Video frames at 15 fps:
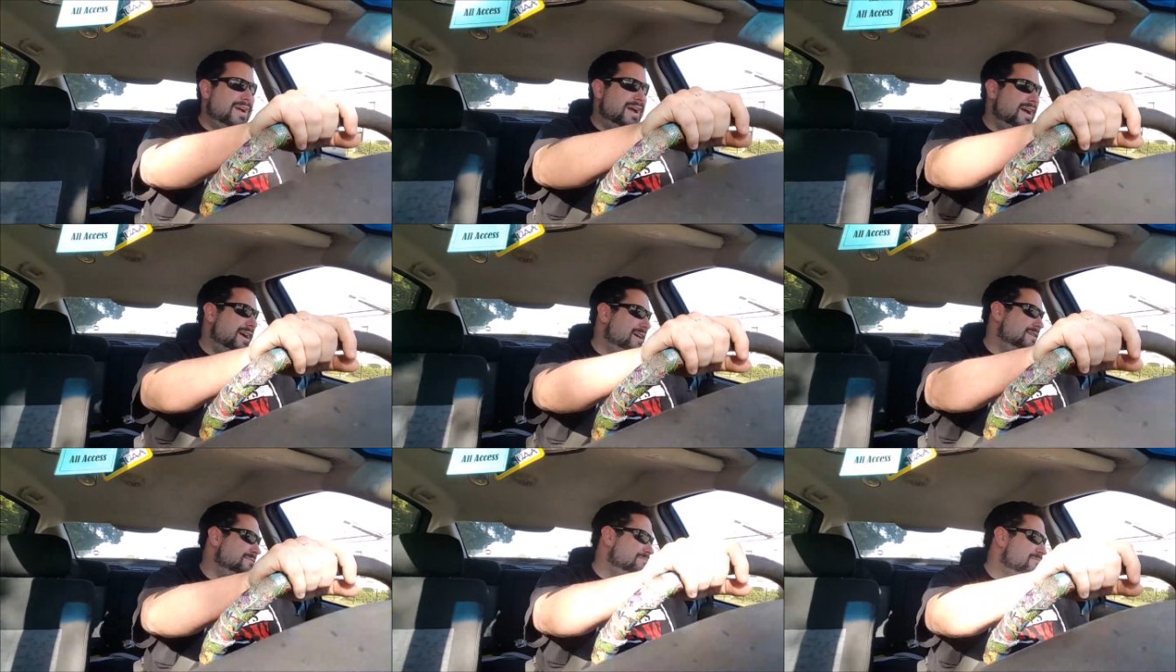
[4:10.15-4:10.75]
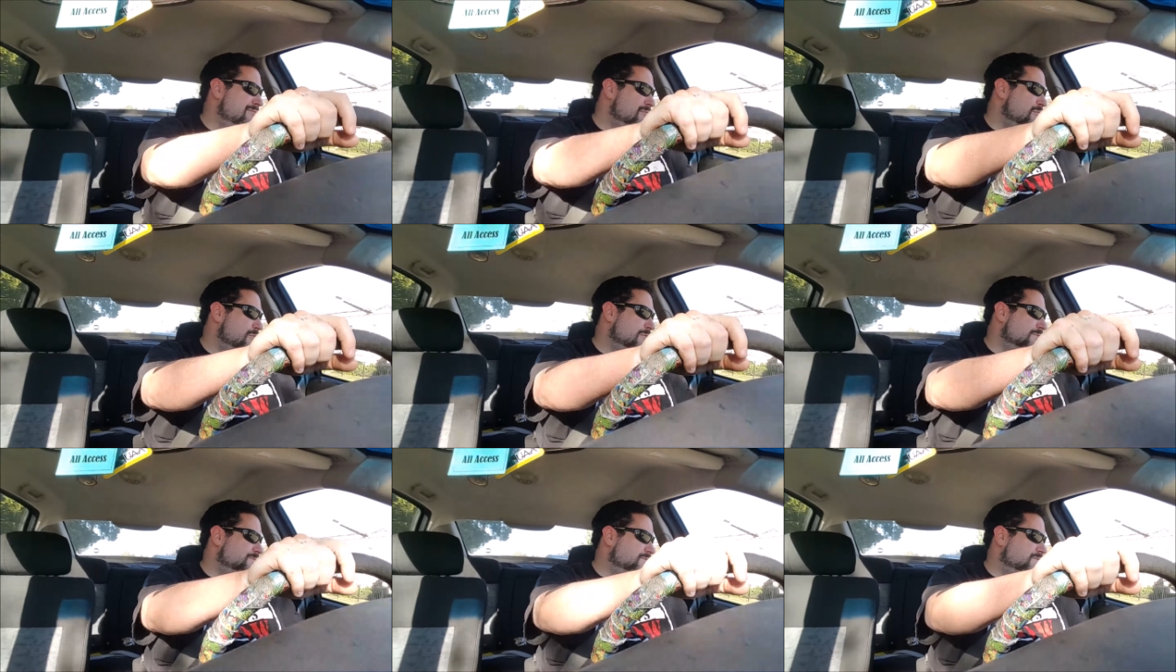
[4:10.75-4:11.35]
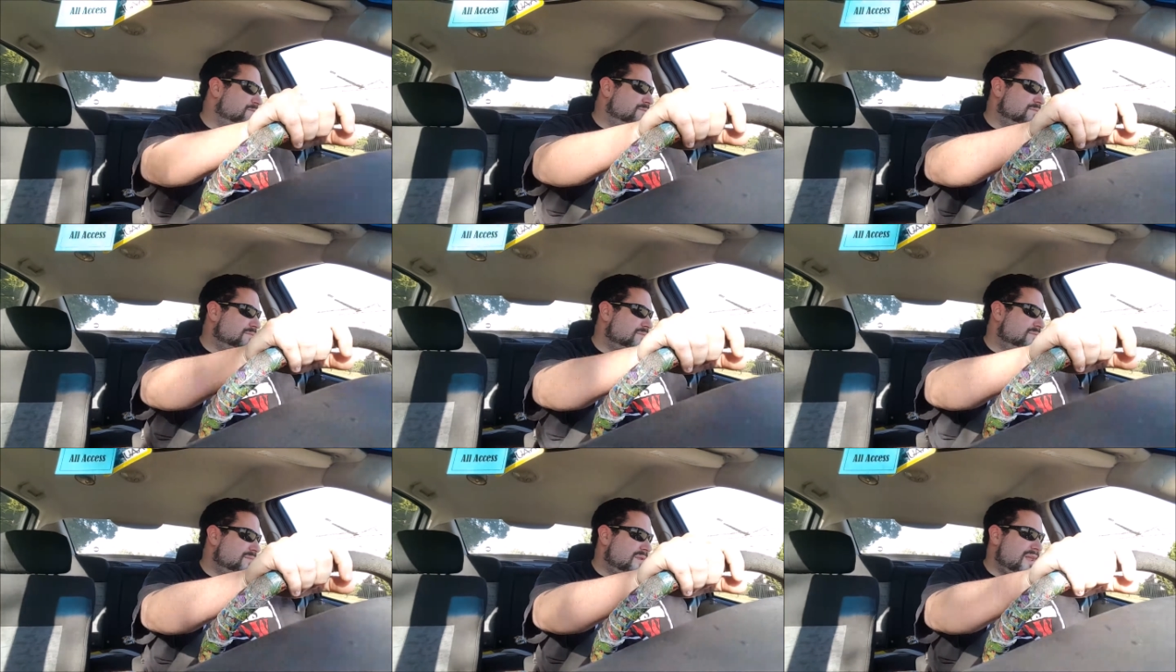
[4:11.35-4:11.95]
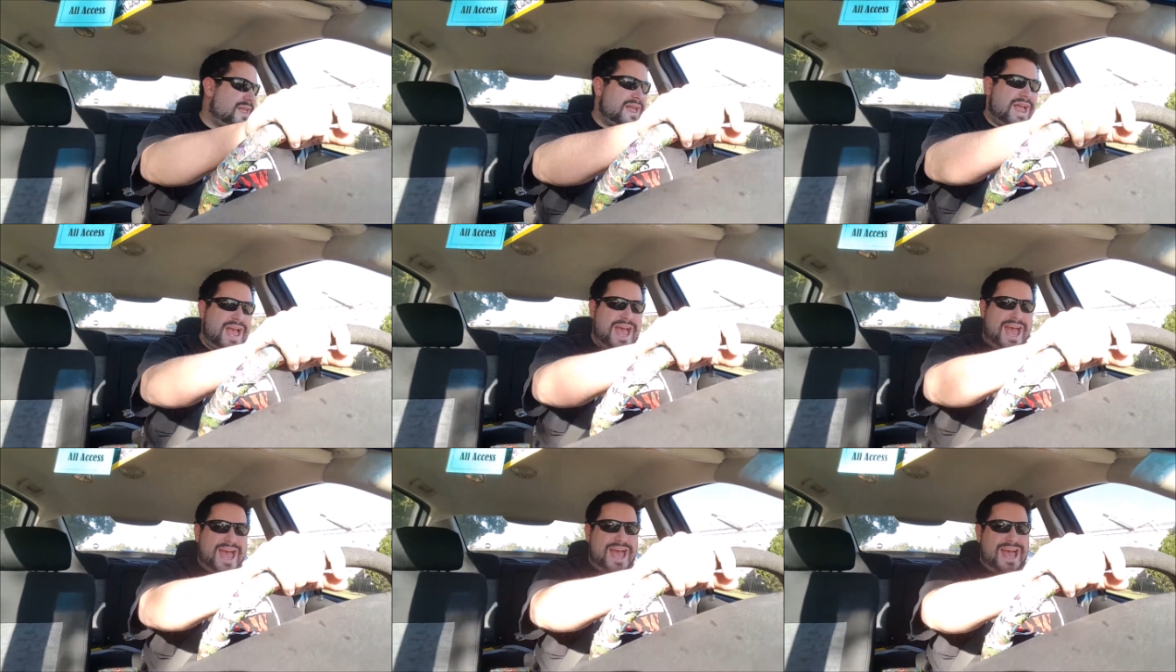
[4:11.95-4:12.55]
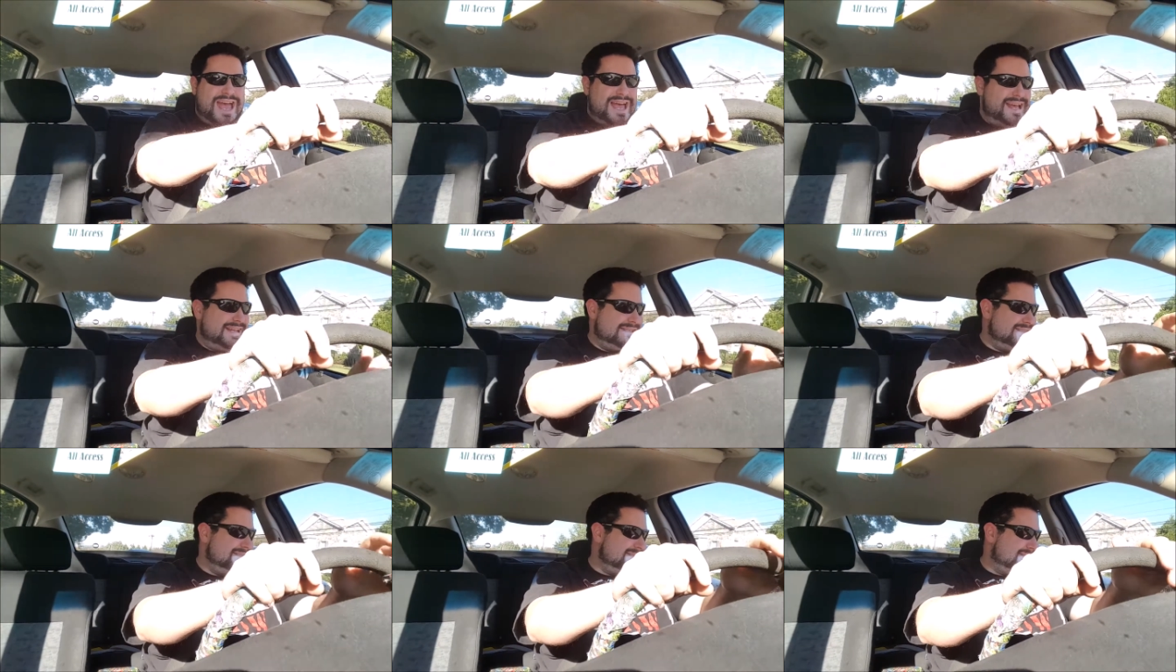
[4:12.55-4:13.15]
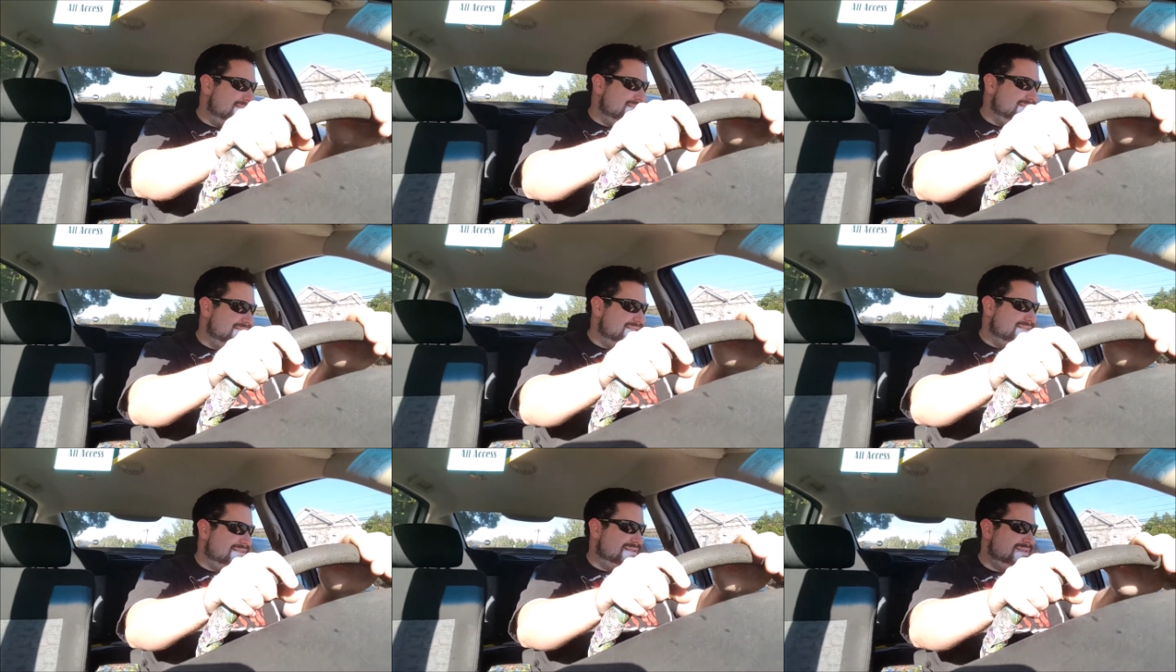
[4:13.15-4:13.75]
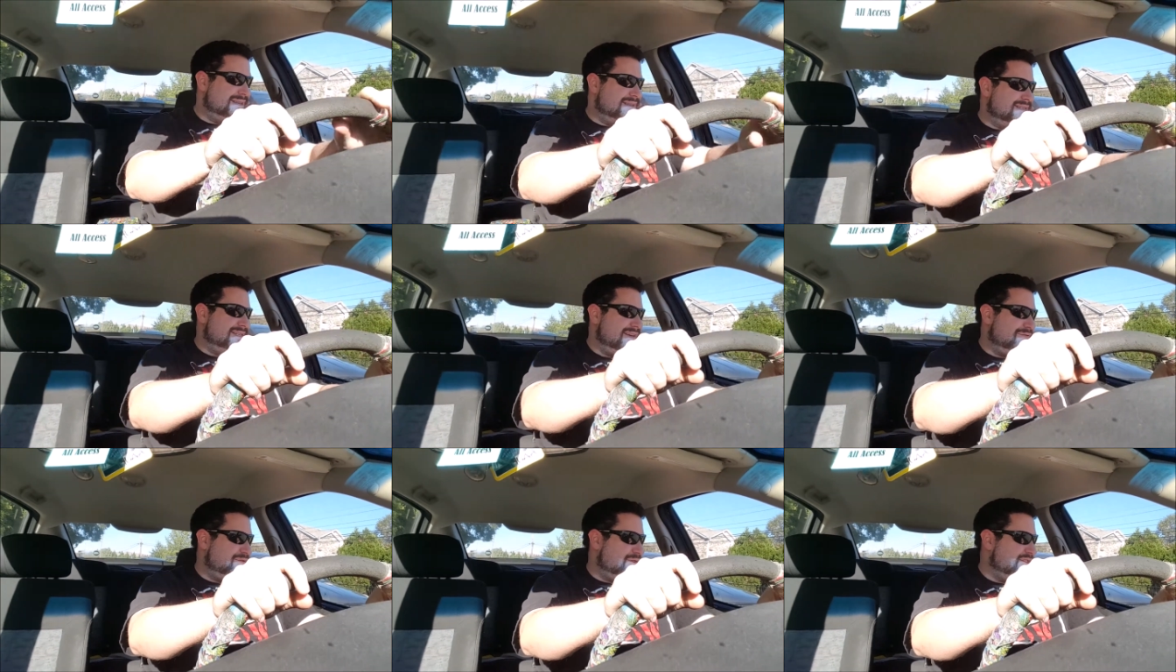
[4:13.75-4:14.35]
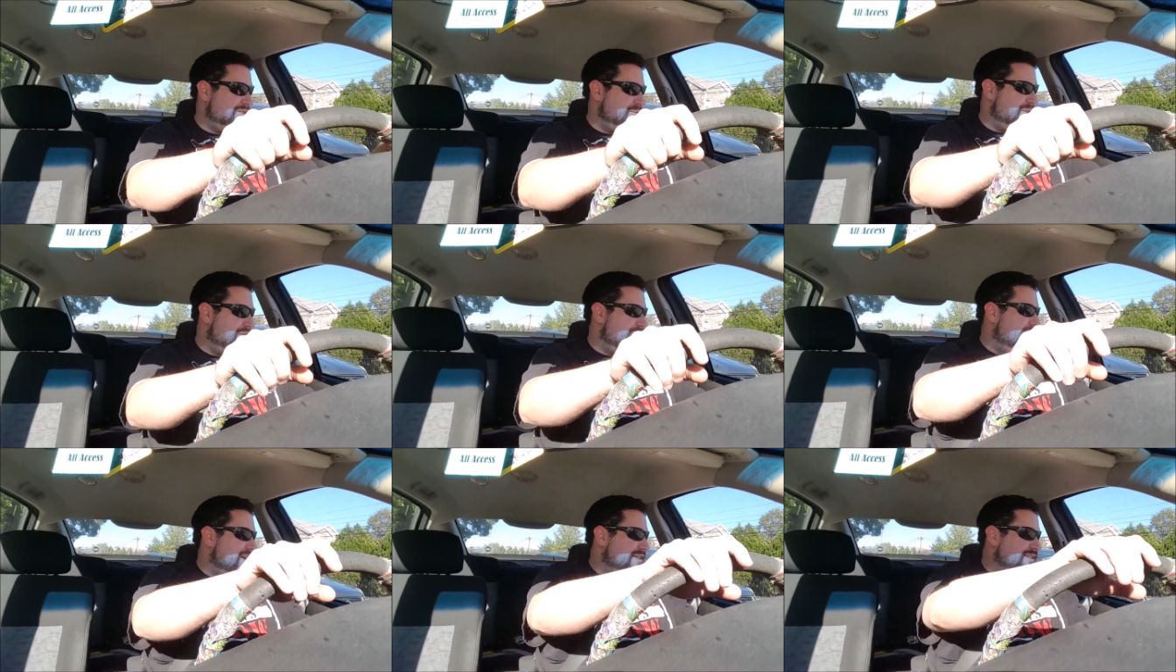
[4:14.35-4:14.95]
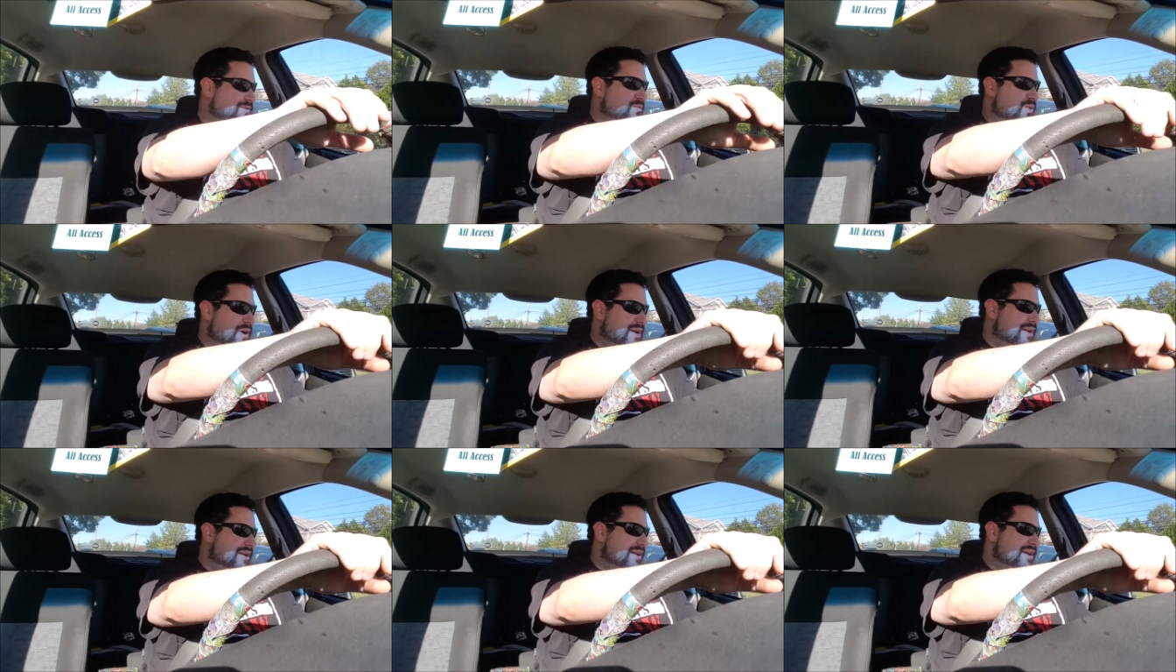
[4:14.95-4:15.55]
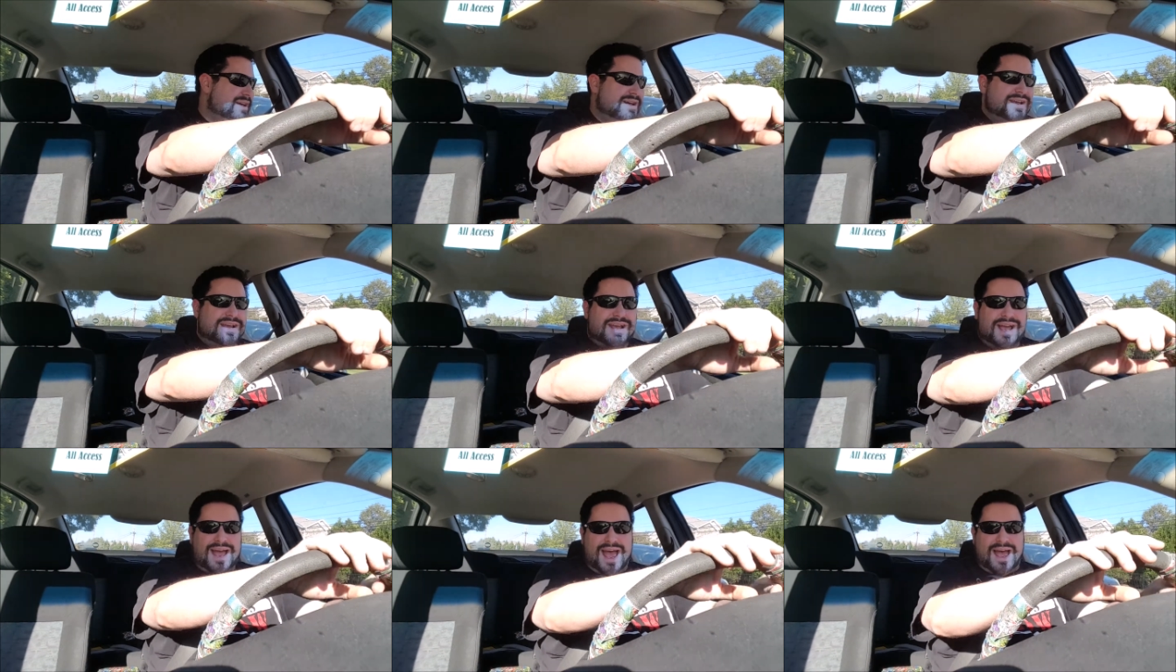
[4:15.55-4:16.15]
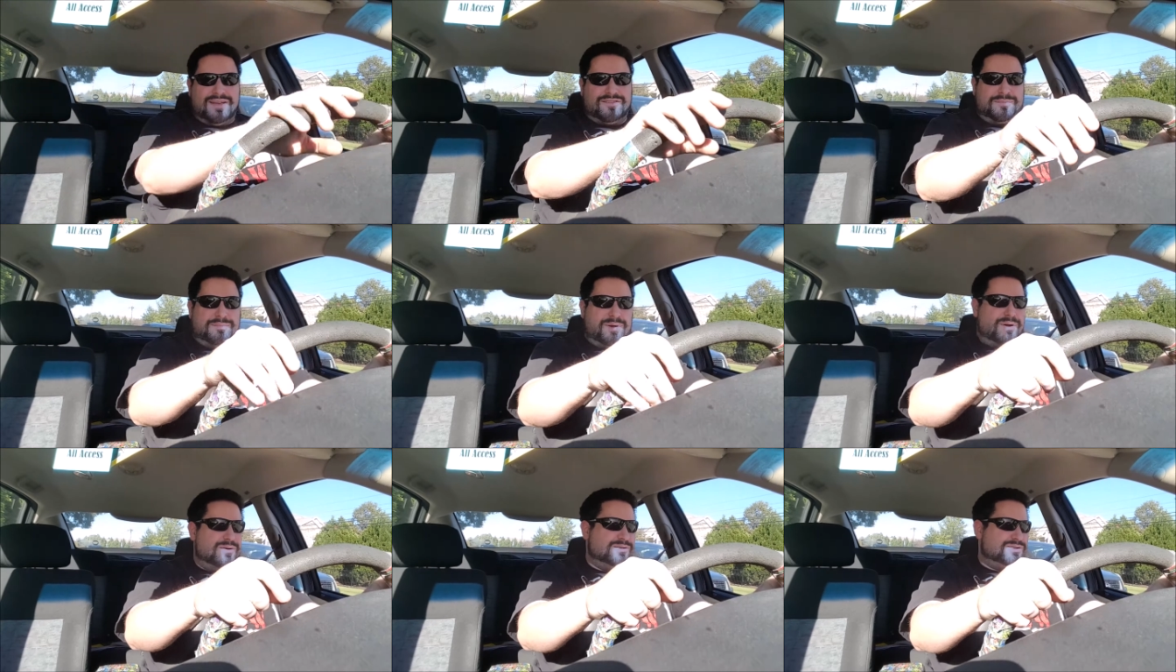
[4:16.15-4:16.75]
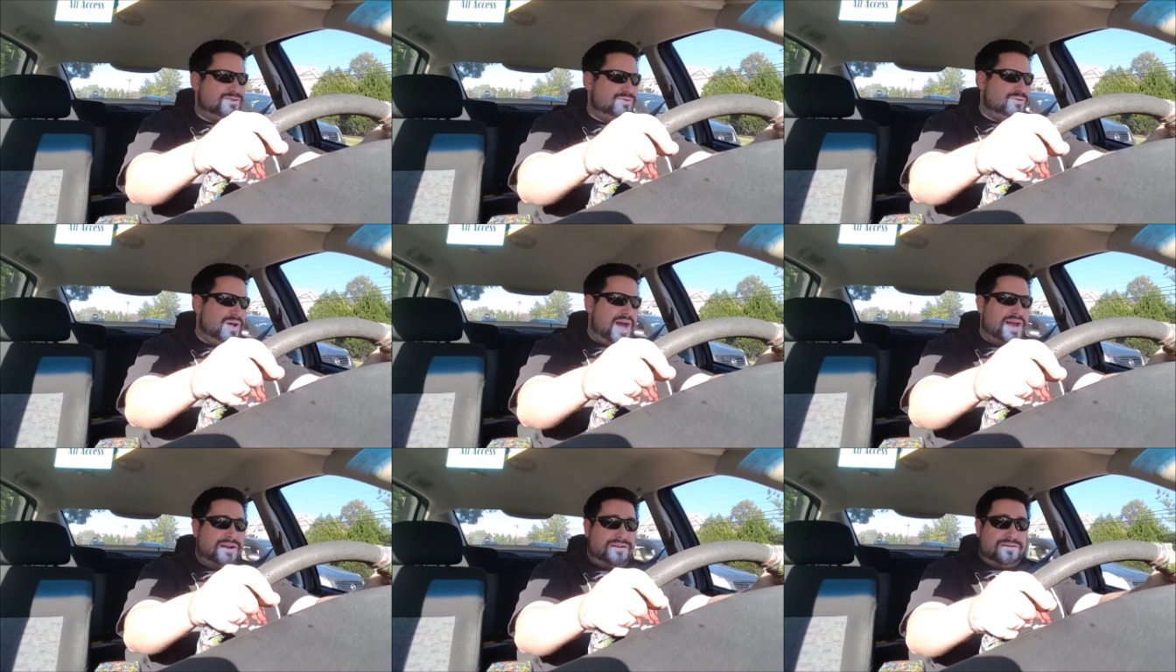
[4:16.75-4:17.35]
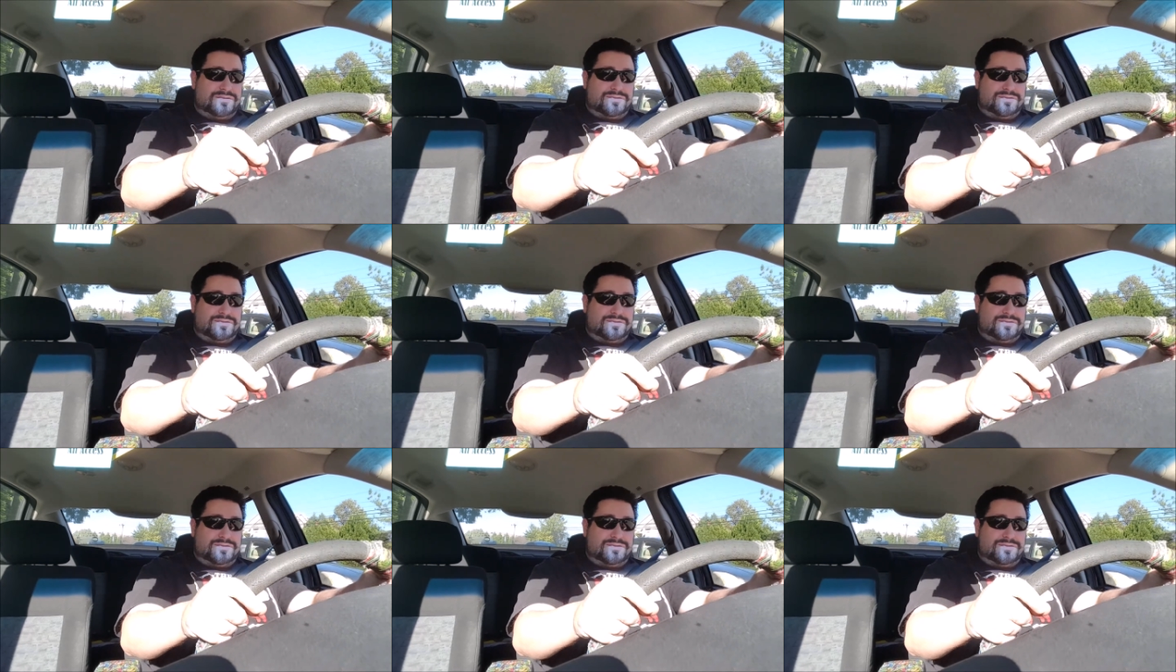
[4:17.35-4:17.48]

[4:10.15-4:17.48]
Um, and the difference with this one, as opposed to like